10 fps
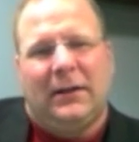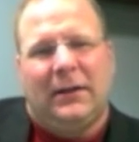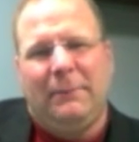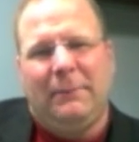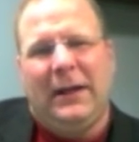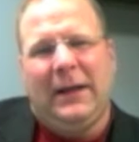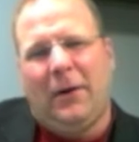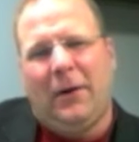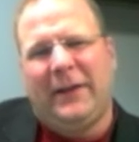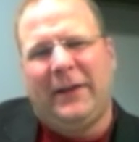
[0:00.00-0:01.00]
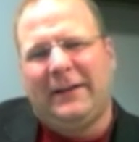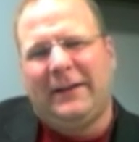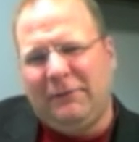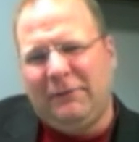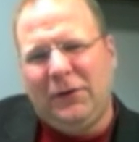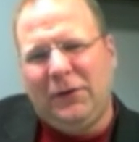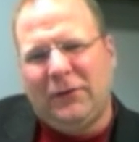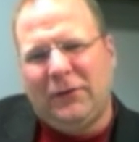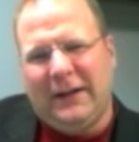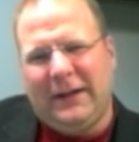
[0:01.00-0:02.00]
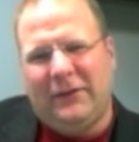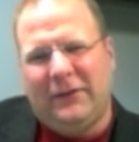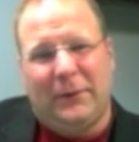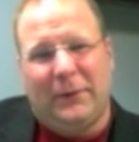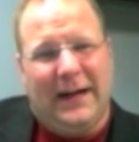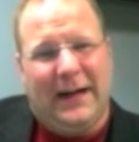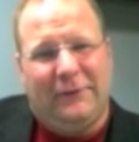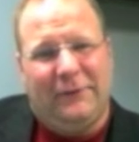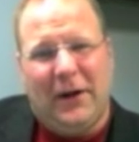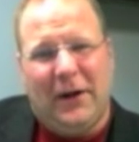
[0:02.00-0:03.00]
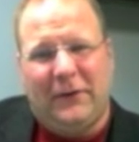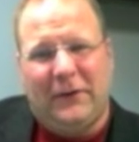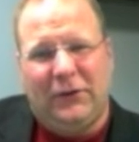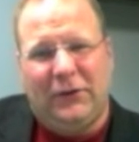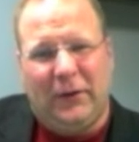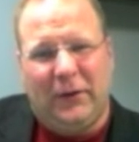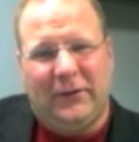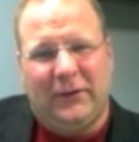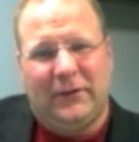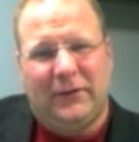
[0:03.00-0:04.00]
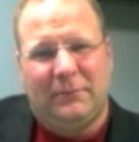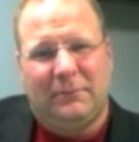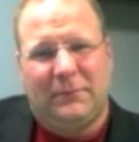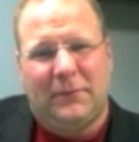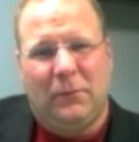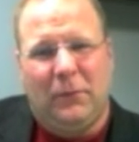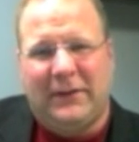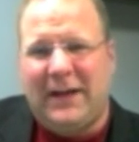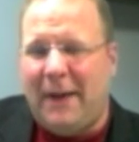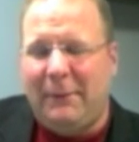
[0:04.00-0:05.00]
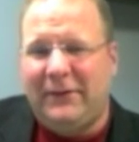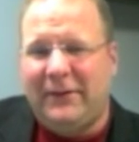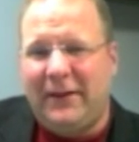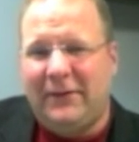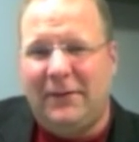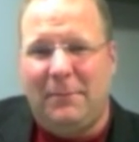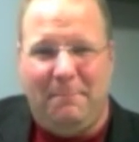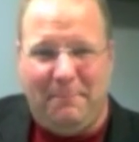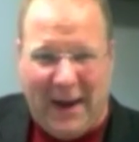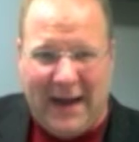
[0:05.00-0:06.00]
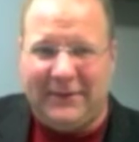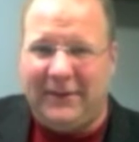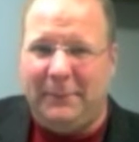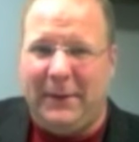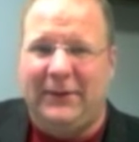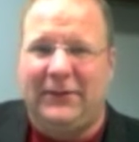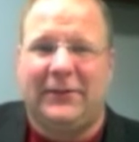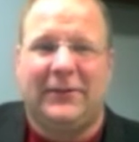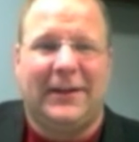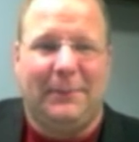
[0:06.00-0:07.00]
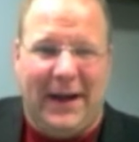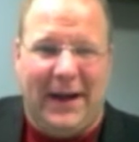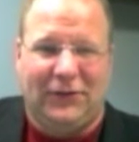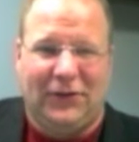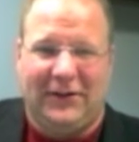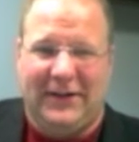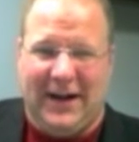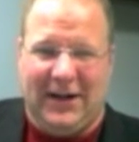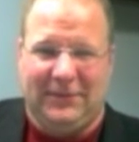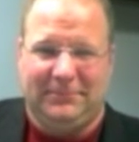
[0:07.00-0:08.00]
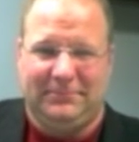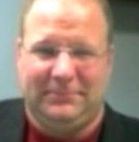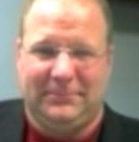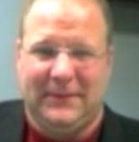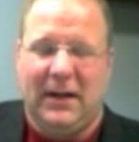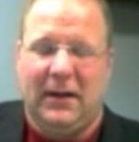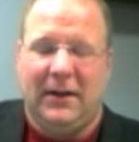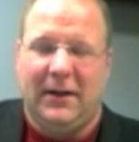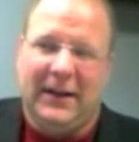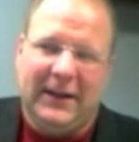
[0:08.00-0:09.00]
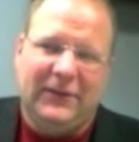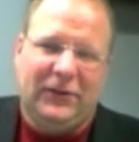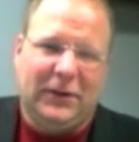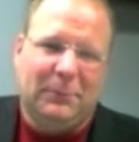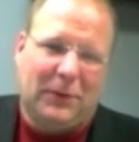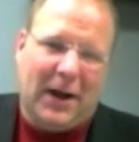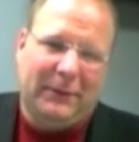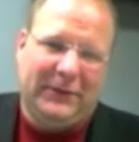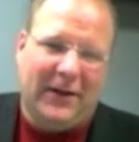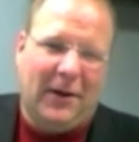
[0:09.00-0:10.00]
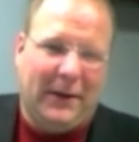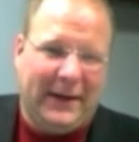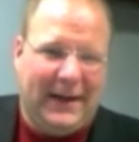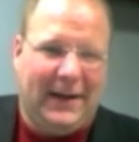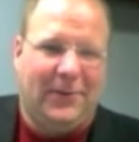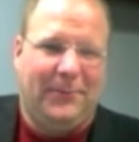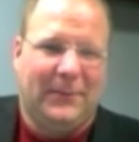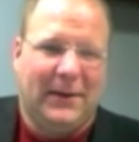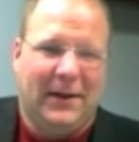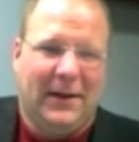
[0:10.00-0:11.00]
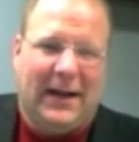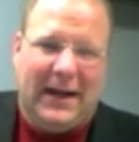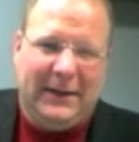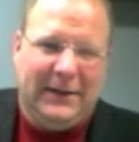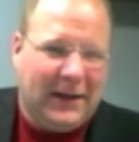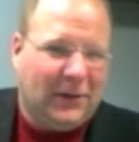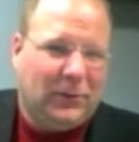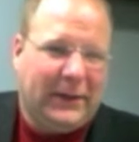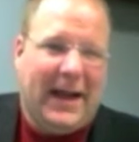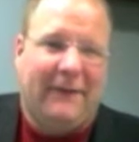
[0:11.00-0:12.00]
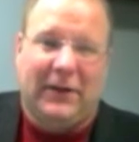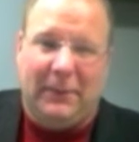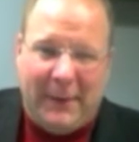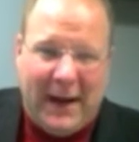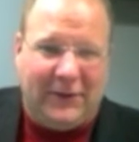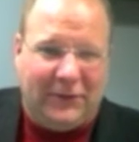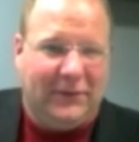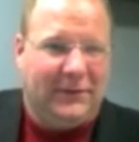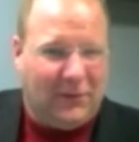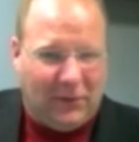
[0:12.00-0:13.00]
Let me help take the confusion and disarray out of your healthcare choices with common sense, back-to-the-basics, compassionate care. And as you can probably tell by now, I not only have a compassion